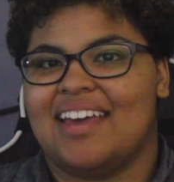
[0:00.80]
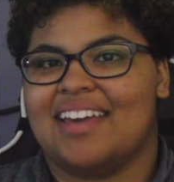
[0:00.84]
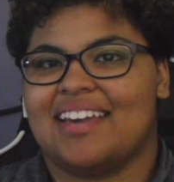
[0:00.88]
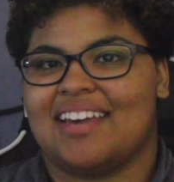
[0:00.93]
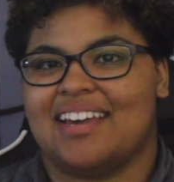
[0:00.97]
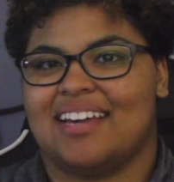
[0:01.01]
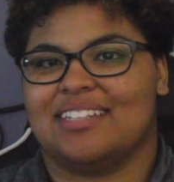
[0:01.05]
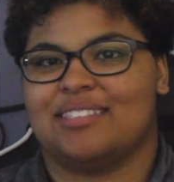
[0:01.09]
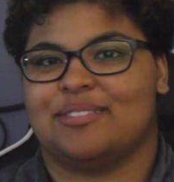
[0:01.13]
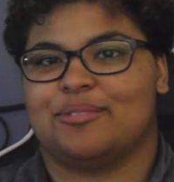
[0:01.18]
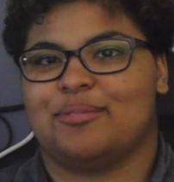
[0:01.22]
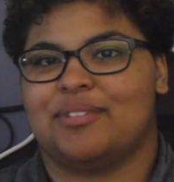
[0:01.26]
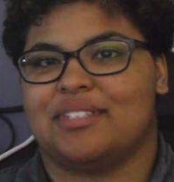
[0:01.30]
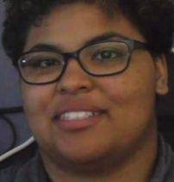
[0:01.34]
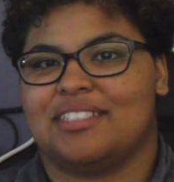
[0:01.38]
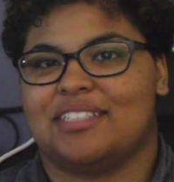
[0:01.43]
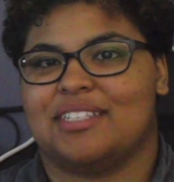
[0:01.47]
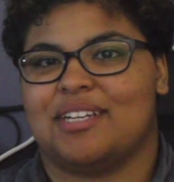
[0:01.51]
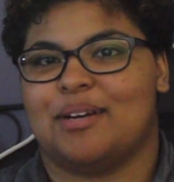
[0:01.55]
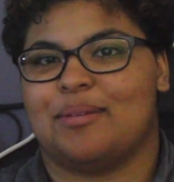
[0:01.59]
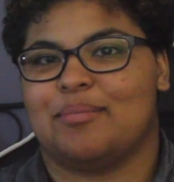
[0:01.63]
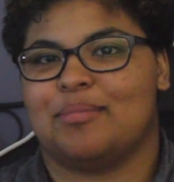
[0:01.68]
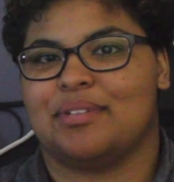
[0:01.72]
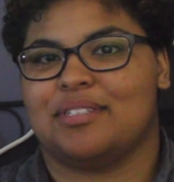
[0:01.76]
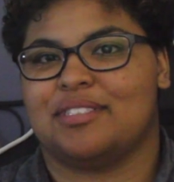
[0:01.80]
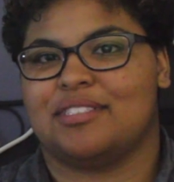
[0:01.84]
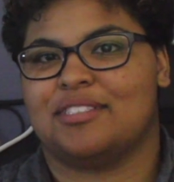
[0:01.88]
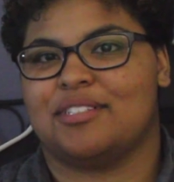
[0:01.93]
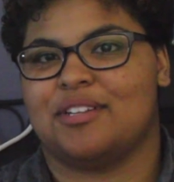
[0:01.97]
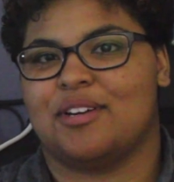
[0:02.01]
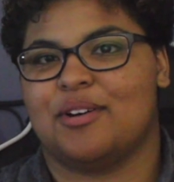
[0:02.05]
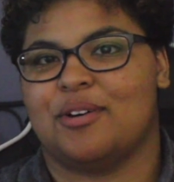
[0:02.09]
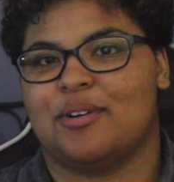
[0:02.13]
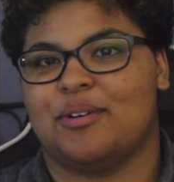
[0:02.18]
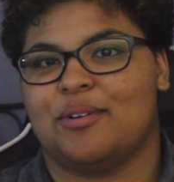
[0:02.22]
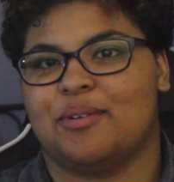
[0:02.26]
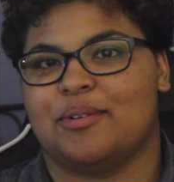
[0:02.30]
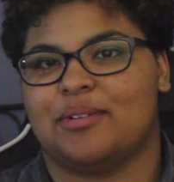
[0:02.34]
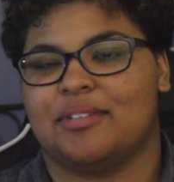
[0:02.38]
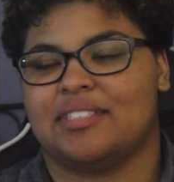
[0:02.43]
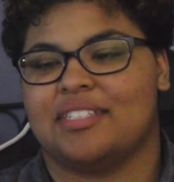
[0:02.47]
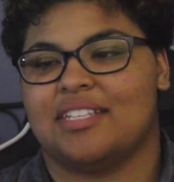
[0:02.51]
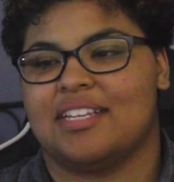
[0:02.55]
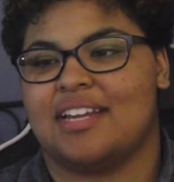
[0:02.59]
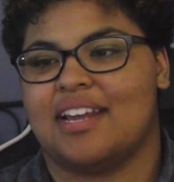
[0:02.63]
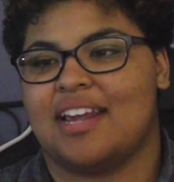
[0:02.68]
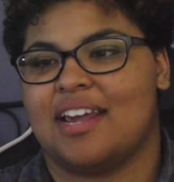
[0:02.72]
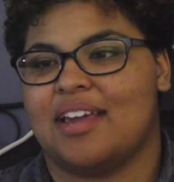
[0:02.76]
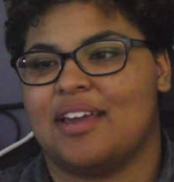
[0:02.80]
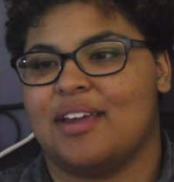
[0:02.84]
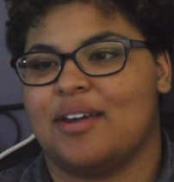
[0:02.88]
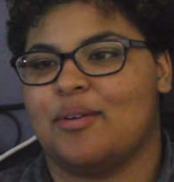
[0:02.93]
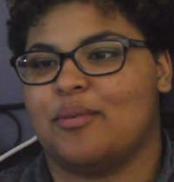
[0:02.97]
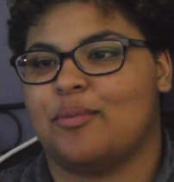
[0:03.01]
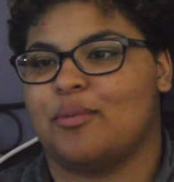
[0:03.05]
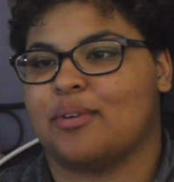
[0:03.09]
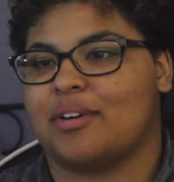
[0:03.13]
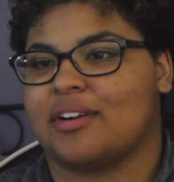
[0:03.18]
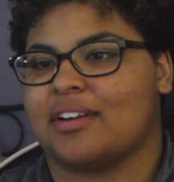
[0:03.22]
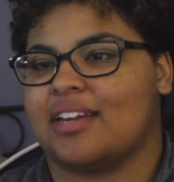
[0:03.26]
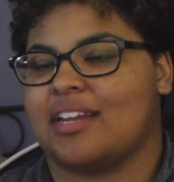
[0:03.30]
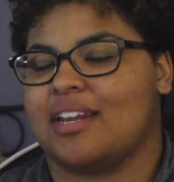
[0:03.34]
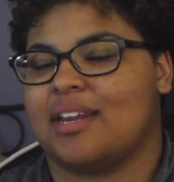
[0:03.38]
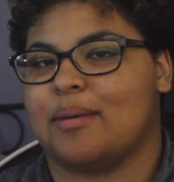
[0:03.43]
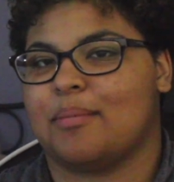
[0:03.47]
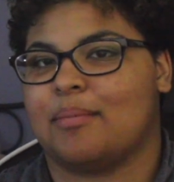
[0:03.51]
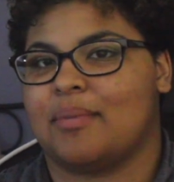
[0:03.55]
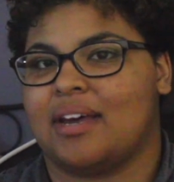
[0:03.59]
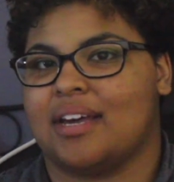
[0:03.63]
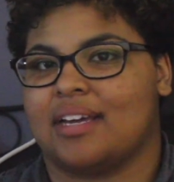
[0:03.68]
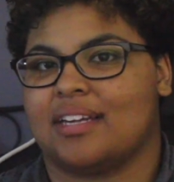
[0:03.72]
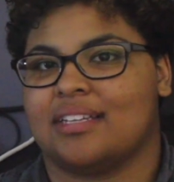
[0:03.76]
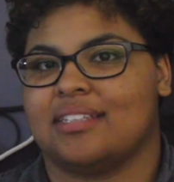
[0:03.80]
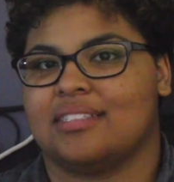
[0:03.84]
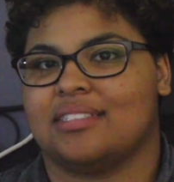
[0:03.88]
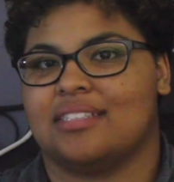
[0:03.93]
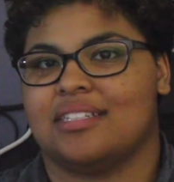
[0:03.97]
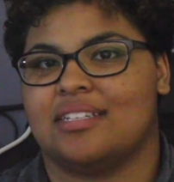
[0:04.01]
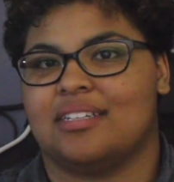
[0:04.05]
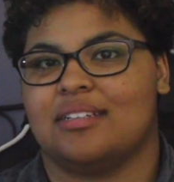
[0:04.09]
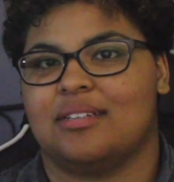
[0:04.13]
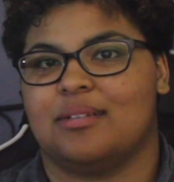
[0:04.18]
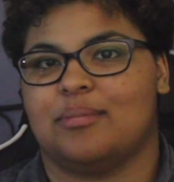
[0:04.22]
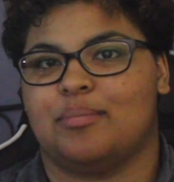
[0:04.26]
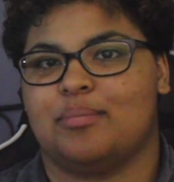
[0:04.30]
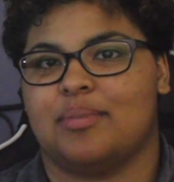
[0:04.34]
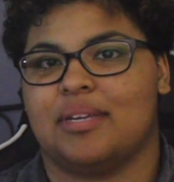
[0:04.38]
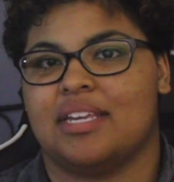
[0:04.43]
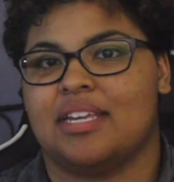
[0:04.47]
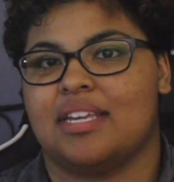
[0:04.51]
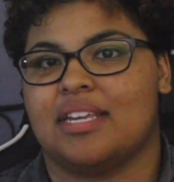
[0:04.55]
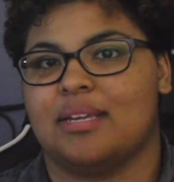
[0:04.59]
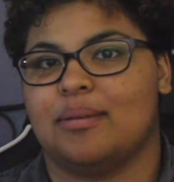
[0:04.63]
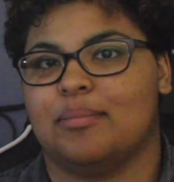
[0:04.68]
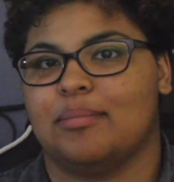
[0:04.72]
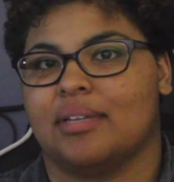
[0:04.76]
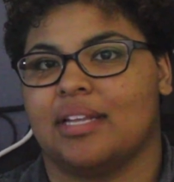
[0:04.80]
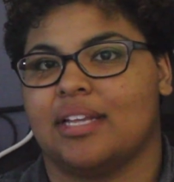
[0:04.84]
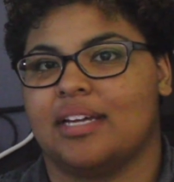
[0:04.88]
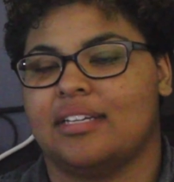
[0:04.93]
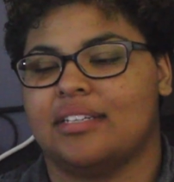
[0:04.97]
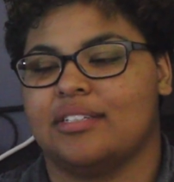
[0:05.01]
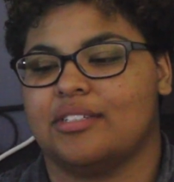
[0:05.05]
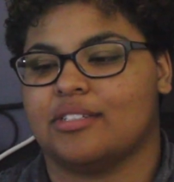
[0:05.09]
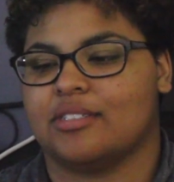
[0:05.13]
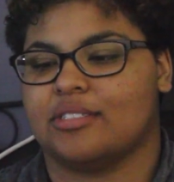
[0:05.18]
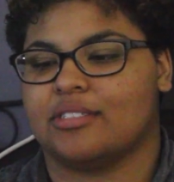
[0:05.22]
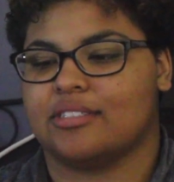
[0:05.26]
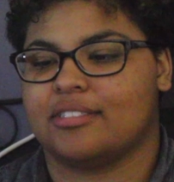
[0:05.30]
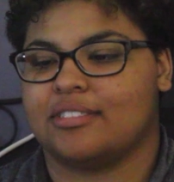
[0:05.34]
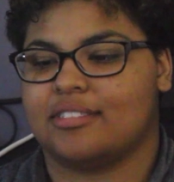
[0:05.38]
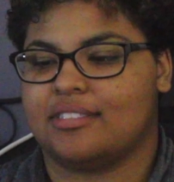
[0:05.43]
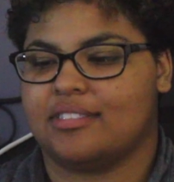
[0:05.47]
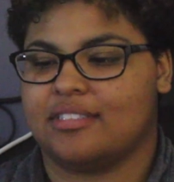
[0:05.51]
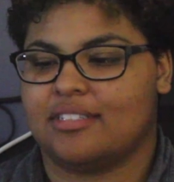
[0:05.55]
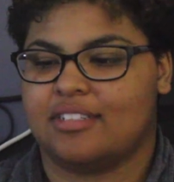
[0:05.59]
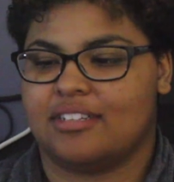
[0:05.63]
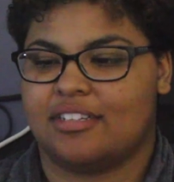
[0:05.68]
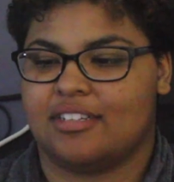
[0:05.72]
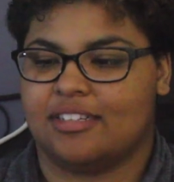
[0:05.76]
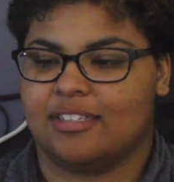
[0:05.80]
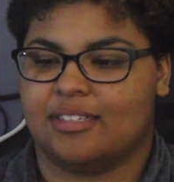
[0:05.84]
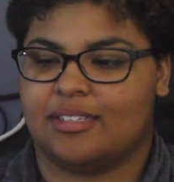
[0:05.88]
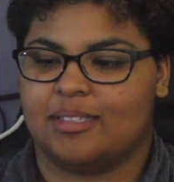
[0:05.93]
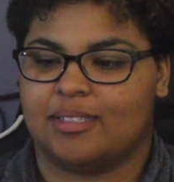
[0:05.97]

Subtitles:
Hey guys, what's up? So today we're getting back into Peaky Blinders.